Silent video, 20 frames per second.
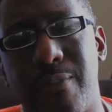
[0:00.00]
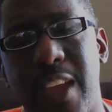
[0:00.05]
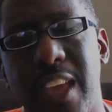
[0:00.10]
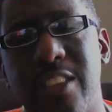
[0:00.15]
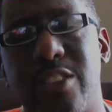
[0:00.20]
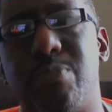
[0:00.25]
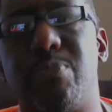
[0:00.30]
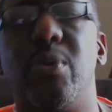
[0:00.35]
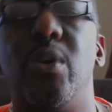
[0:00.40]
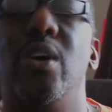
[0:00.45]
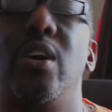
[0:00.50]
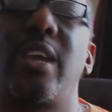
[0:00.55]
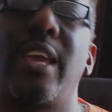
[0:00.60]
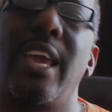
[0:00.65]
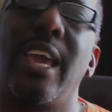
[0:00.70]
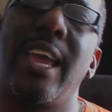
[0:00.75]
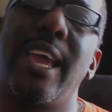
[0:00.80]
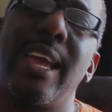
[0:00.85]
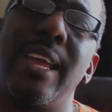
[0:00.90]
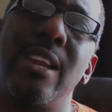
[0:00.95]

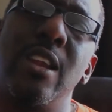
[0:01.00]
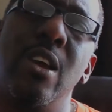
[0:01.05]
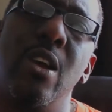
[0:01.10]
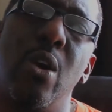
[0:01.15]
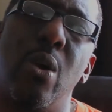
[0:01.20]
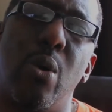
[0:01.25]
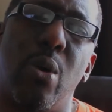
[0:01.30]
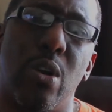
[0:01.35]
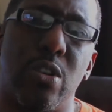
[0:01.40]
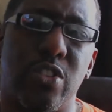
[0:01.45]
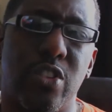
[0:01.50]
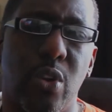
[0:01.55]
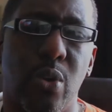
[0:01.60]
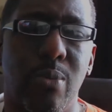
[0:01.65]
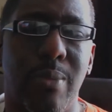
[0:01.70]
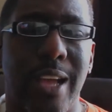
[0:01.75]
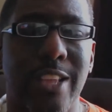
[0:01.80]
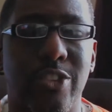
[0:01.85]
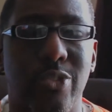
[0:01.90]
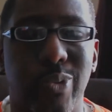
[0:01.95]
Facebook and
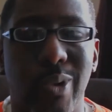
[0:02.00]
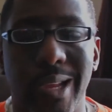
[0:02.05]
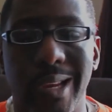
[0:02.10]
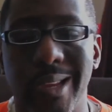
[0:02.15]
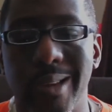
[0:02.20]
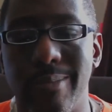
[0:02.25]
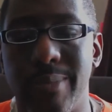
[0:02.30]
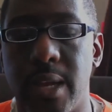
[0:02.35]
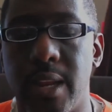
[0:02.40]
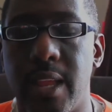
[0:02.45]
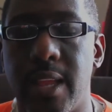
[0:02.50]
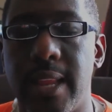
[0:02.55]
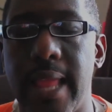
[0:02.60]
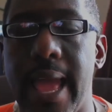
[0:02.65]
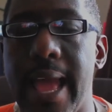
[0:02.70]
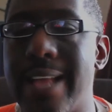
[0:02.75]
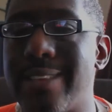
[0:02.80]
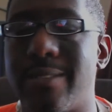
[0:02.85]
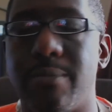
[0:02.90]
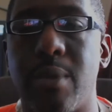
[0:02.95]
also my Twitter, but it
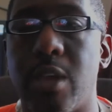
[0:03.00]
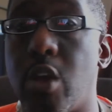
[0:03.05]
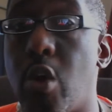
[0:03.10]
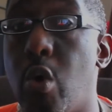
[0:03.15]
hasn't been